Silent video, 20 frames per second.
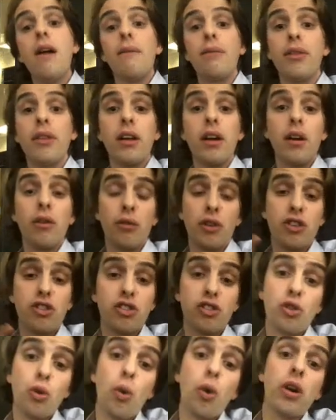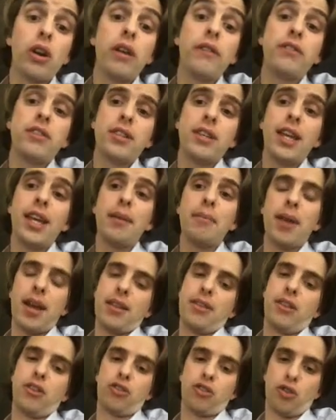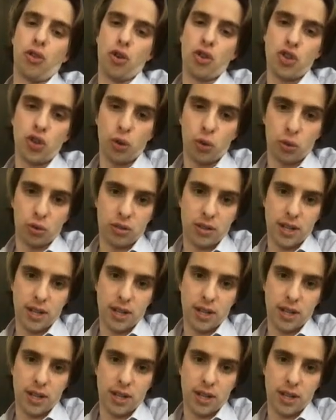the restorative team and the surgical